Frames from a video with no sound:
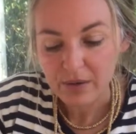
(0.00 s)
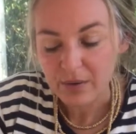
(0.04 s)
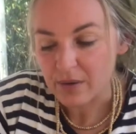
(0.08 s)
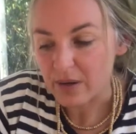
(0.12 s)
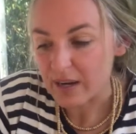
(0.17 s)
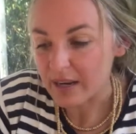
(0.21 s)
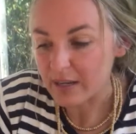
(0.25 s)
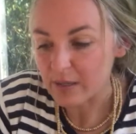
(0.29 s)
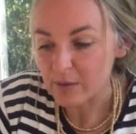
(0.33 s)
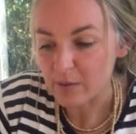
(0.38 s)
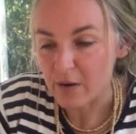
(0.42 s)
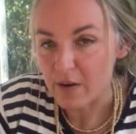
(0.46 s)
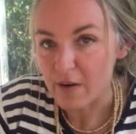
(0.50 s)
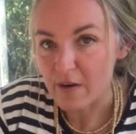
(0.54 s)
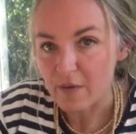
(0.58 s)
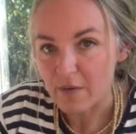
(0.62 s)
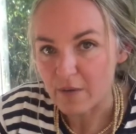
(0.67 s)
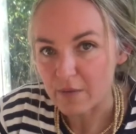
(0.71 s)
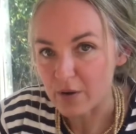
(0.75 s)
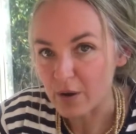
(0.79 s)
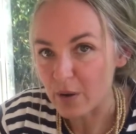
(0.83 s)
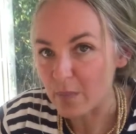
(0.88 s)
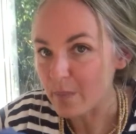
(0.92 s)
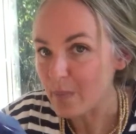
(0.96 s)
Right.
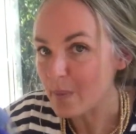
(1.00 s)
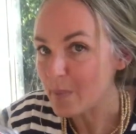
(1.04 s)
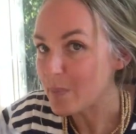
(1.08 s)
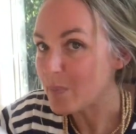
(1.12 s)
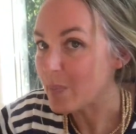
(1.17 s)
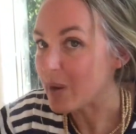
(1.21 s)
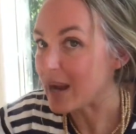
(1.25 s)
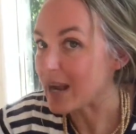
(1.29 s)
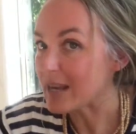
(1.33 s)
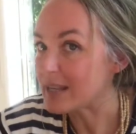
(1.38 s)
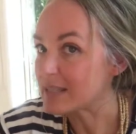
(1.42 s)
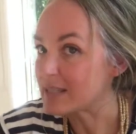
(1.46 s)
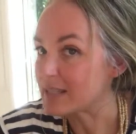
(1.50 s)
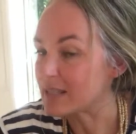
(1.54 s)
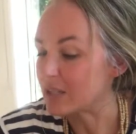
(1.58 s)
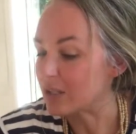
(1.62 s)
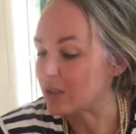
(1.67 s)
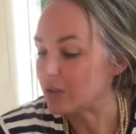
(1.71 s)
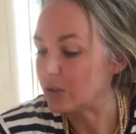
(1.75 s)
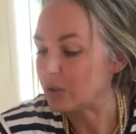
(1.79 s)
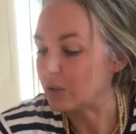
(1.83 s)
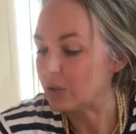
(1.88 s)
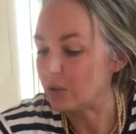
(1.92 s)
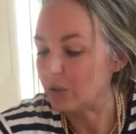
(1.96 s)
Got my pasta
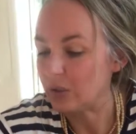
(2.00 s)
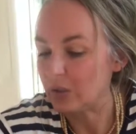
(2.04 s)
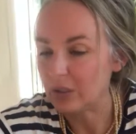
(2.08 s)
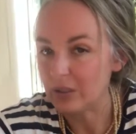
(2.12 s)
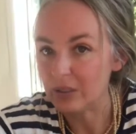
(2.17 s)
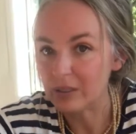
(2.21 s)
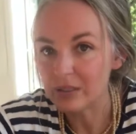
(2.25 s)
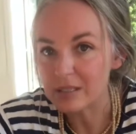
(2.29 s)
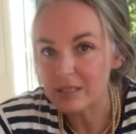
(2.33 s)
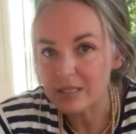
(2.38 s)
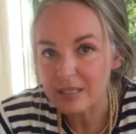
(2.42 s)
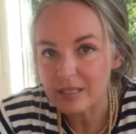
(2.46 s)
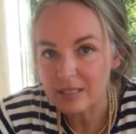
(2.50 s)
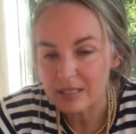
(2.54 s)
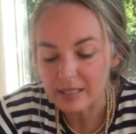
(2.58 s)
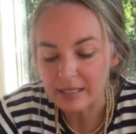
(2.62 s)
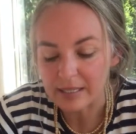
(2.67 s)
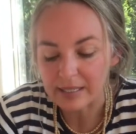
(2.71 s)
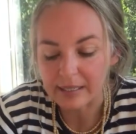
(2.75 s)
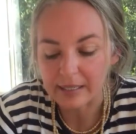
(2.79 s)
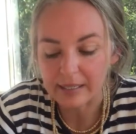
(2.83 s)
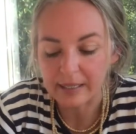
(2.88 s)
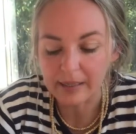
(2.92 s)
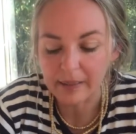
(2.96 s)
noodles
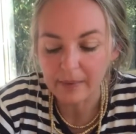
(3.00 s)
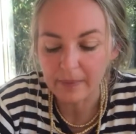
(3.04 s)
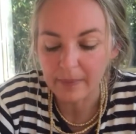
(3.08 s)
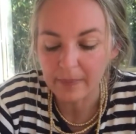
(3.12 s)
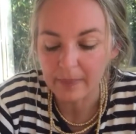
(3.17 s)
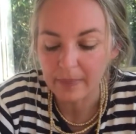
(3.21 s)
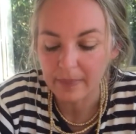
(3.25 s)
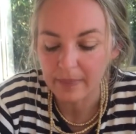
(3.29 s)
here.